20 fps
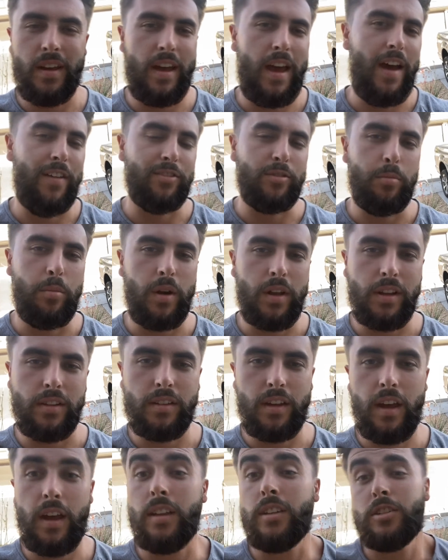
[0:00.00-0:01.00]
Have some buddies
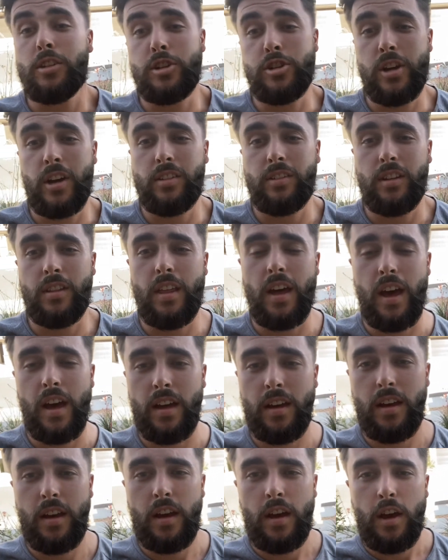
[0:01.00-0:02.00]
that had suggested
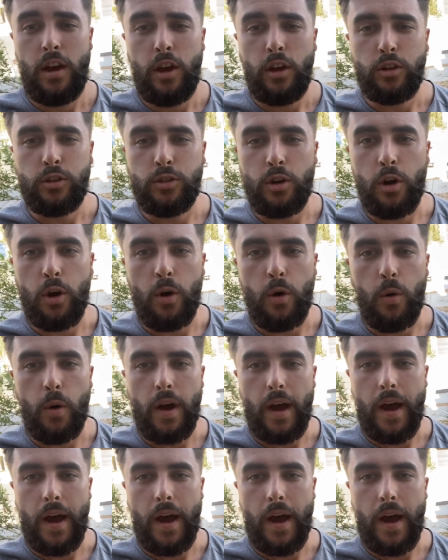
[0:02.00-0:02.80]
that. So